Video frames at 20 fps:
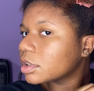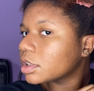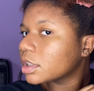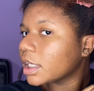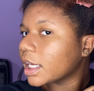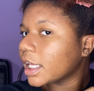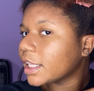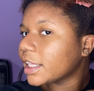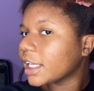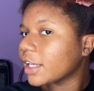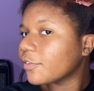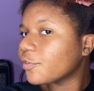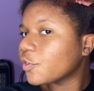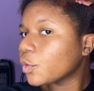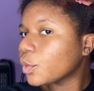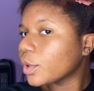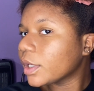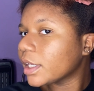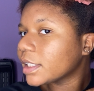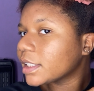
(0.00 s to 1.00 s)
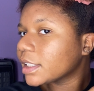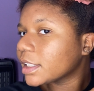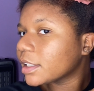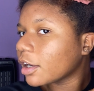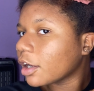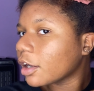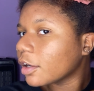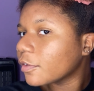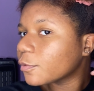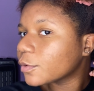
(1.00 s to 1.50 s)
And then if you end it
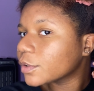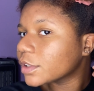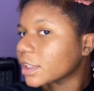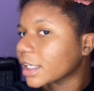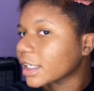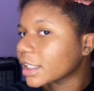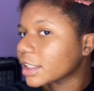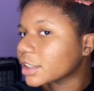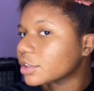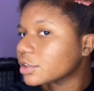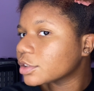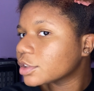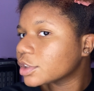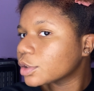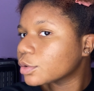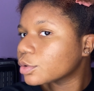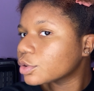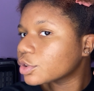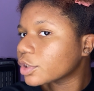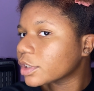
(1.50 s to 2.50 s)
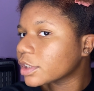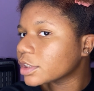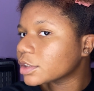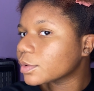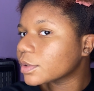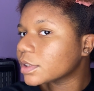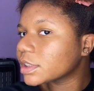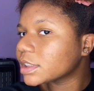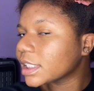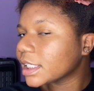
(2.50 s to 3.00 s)
off with a 2-strand
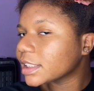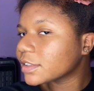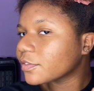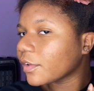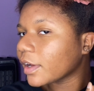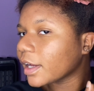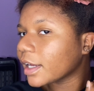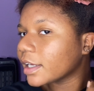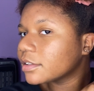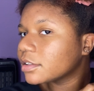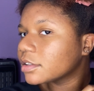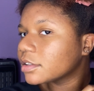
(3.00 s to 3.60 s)
twist, that's fine.